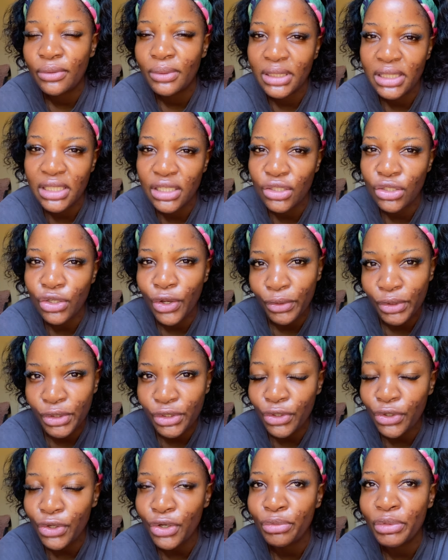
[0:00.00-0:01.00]
which is going
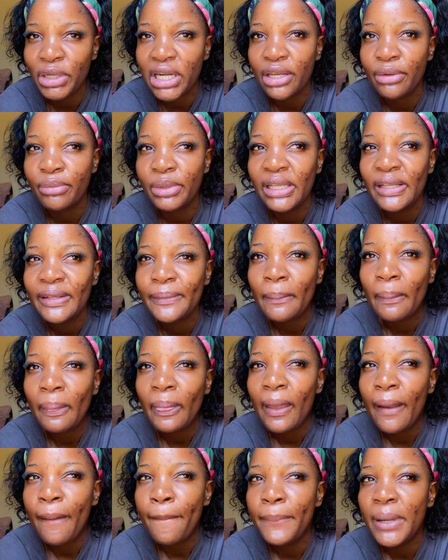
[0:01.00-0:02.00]
to Goo-moremi,
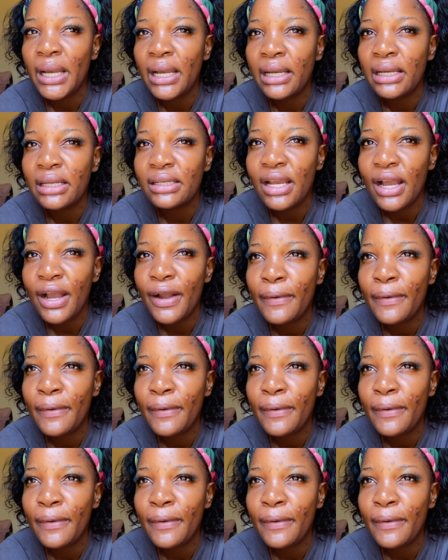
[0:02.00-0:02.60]
but